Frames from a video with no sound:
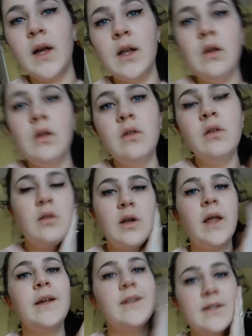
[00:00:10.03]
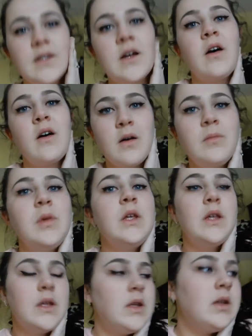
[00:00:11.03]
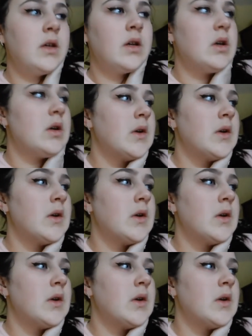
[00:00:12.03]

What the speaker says: I look like a zombie.